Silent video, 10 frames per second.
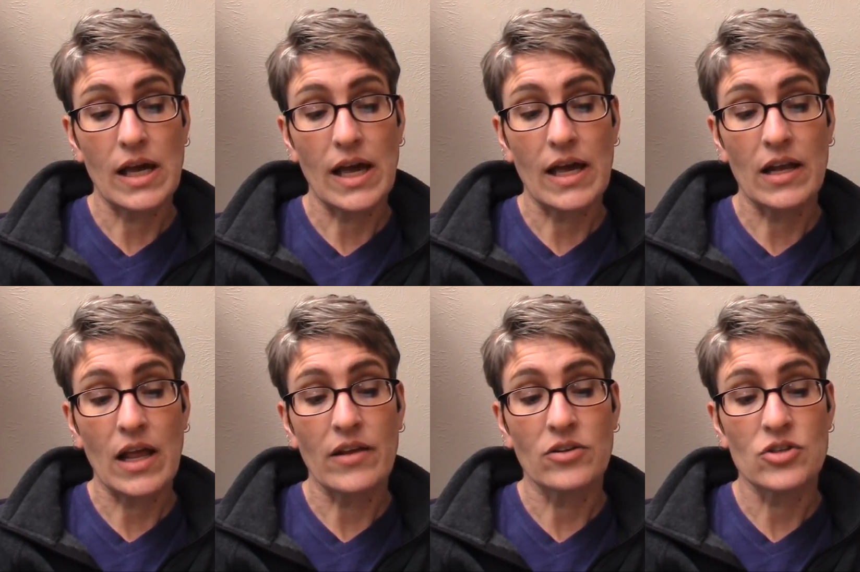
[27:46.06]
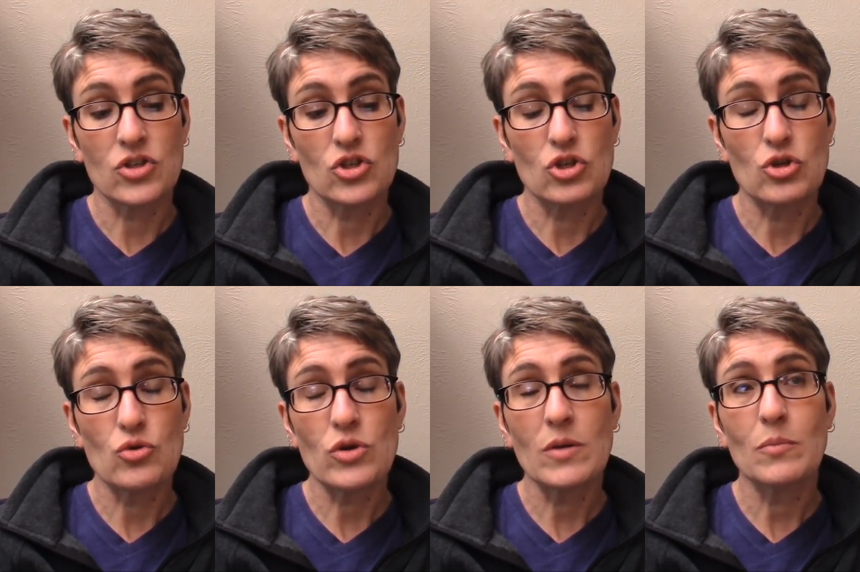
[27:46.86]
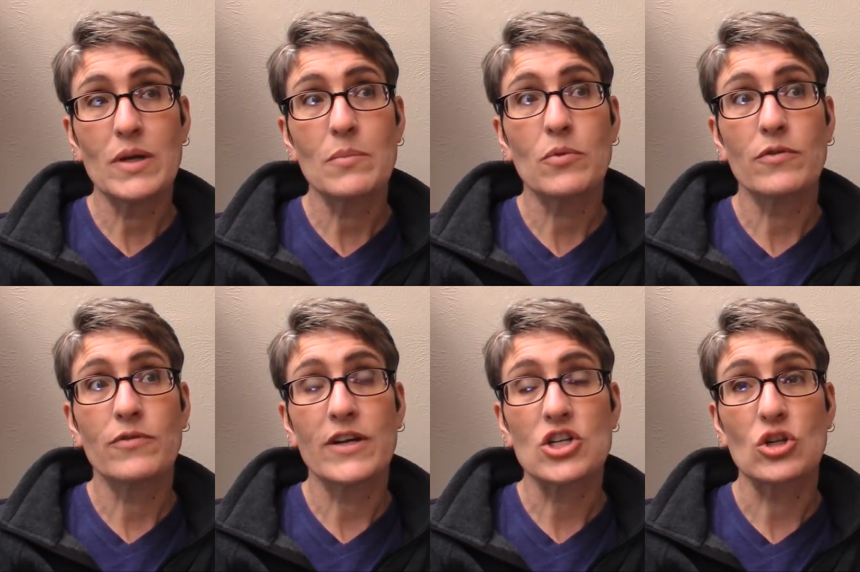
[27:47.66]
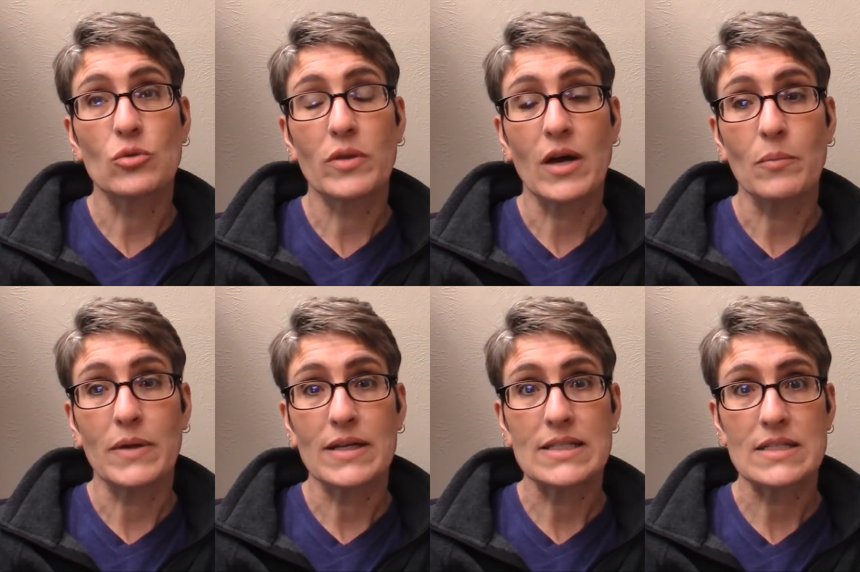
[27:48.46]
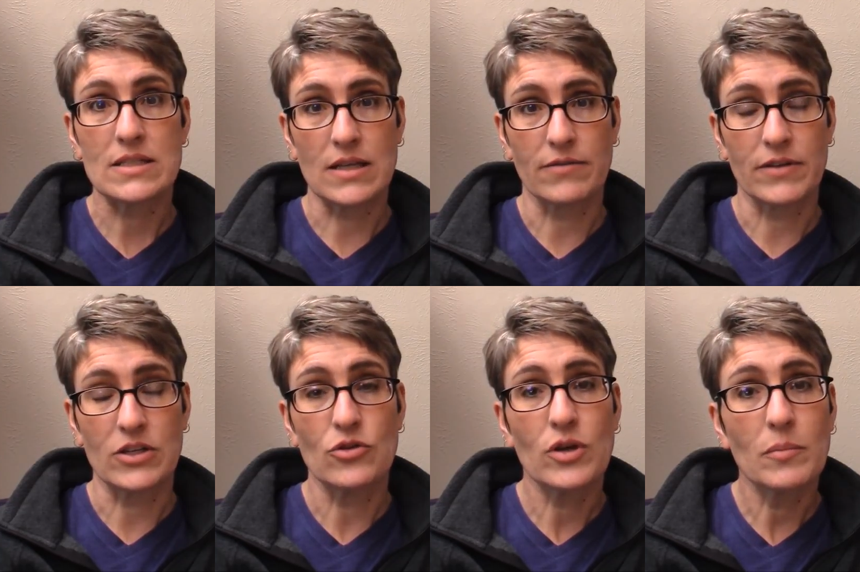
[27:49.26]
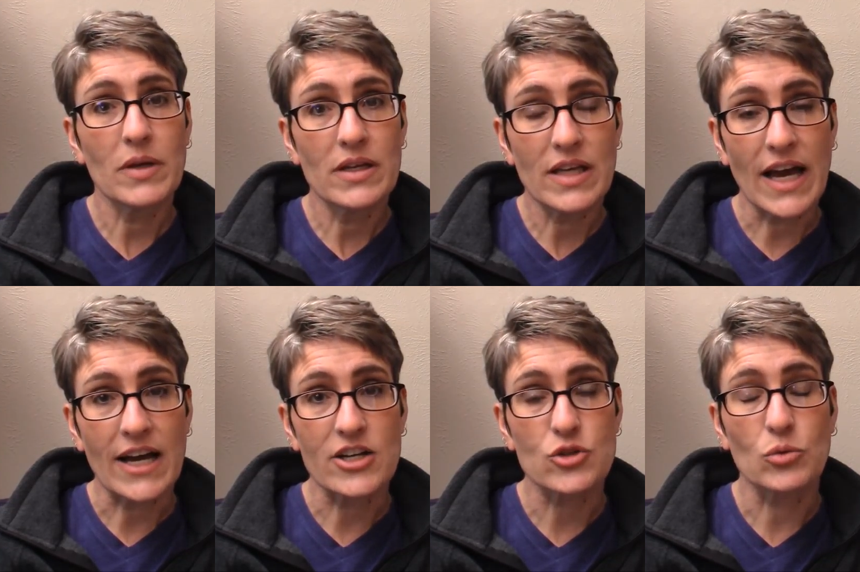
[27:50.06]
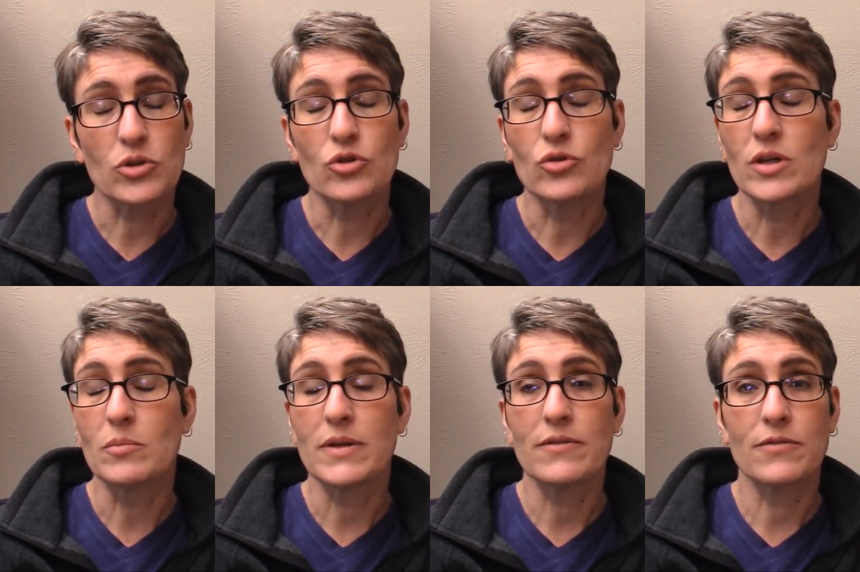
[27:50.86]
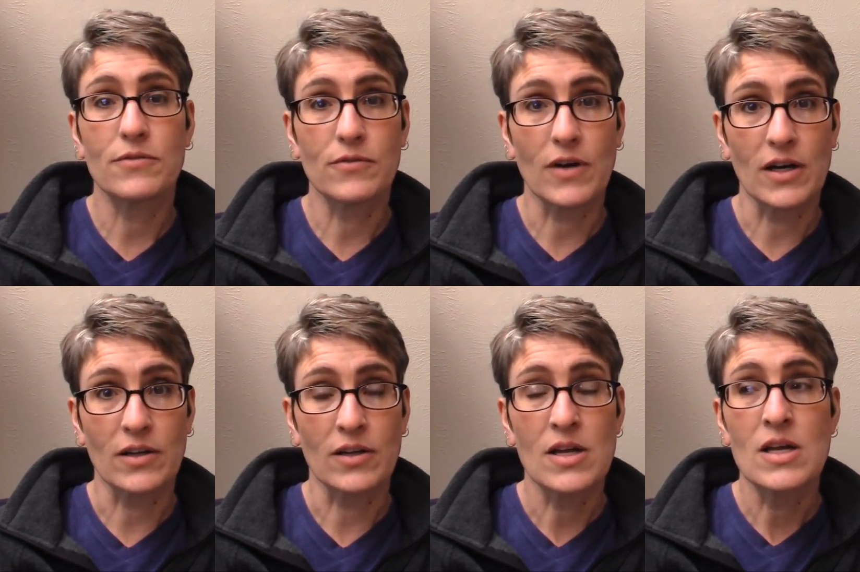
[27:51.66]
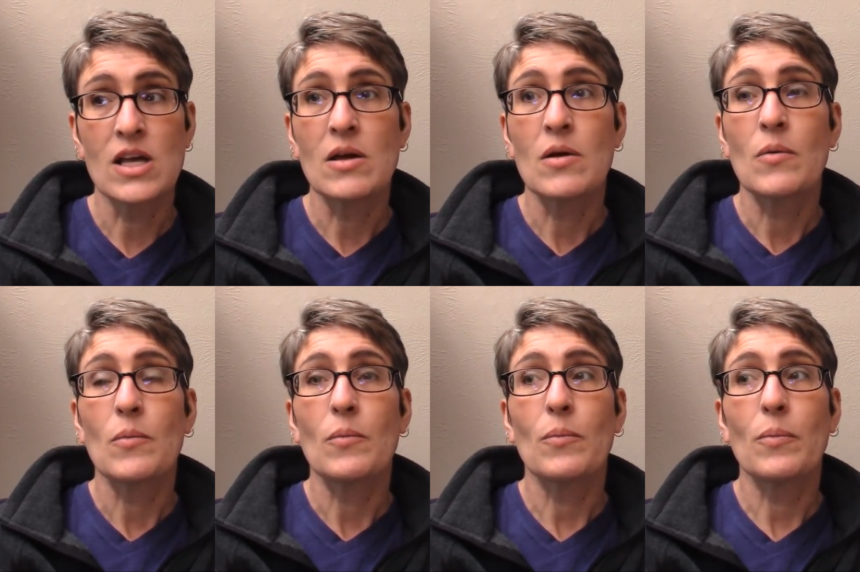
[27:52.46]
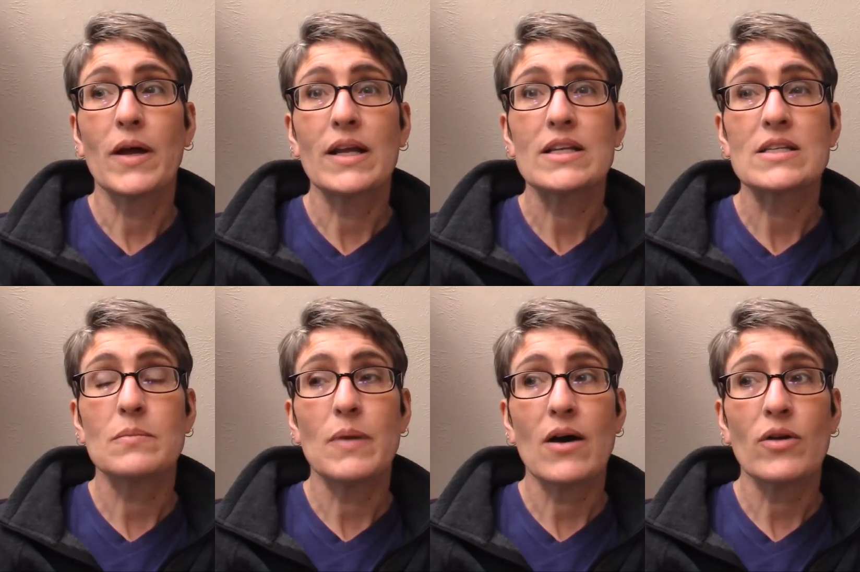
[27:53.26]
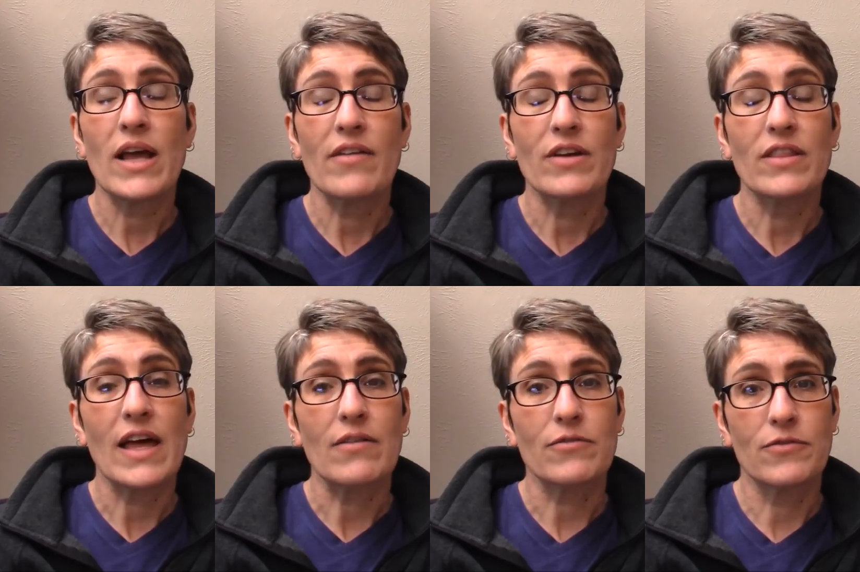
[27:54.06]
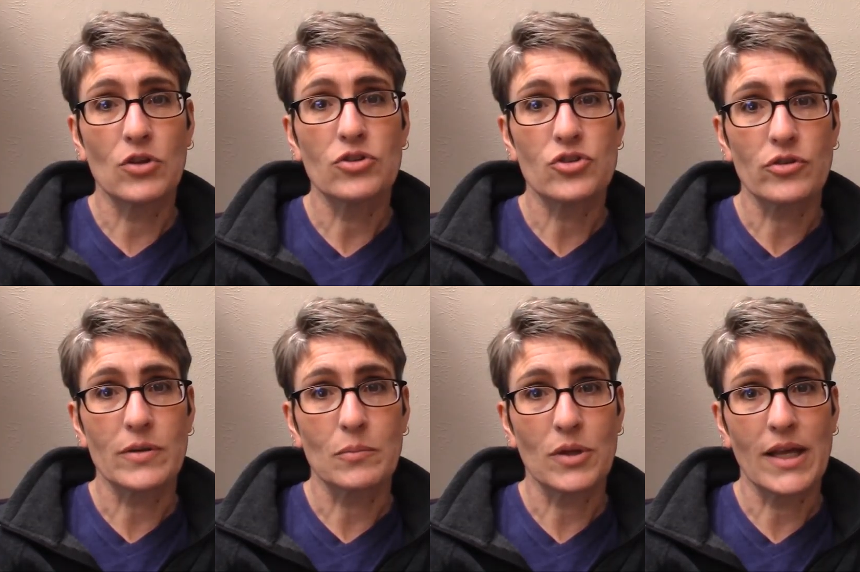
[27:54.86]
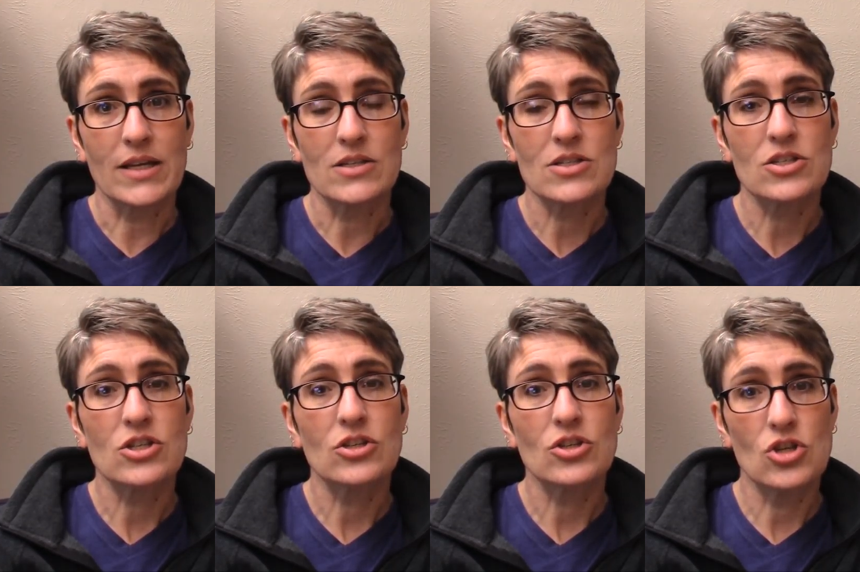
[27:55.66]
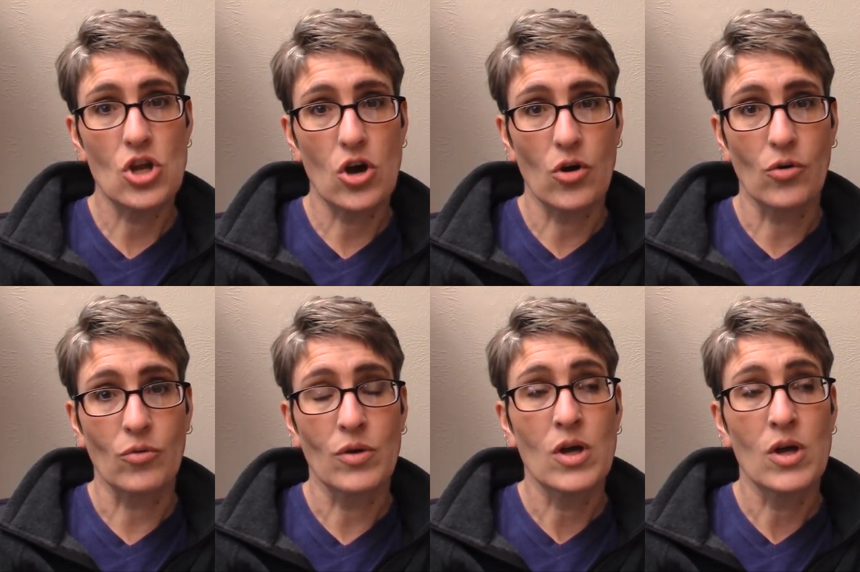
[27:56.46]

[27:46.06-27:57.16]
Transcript: And you can be professional without being stuffy. You can be casual. You can be fun. But it's about having that filter in place to know